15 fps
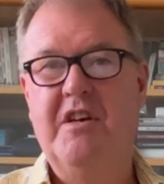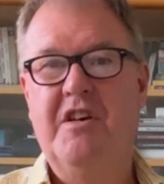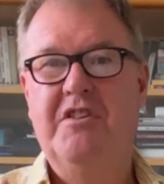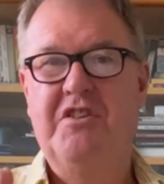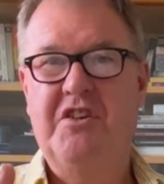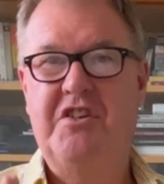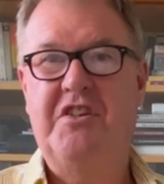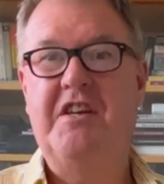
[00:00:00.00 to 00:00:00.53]

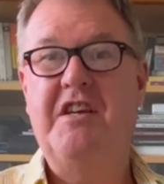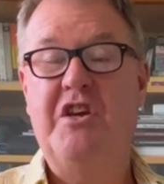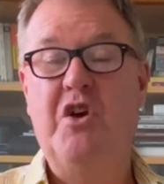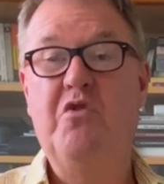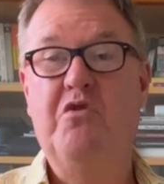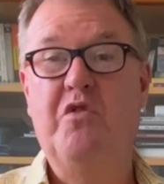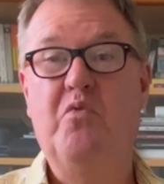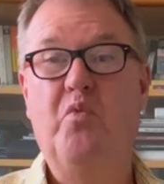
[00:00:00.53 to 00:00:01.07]
to see
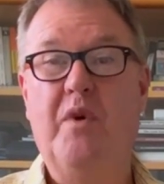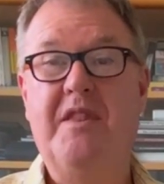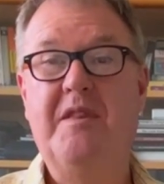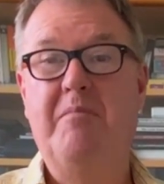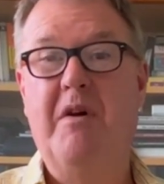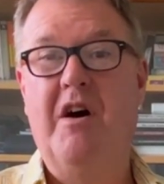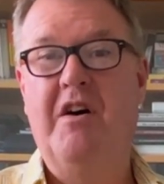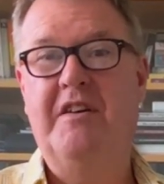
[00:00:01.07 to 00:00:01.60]
who can win the
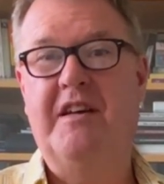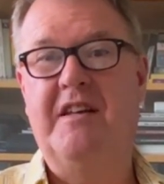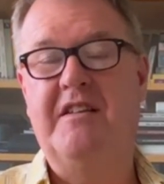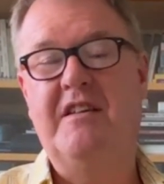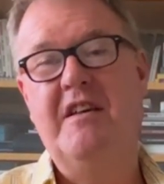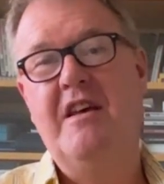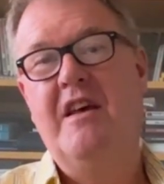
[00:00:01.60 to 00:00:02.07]
market.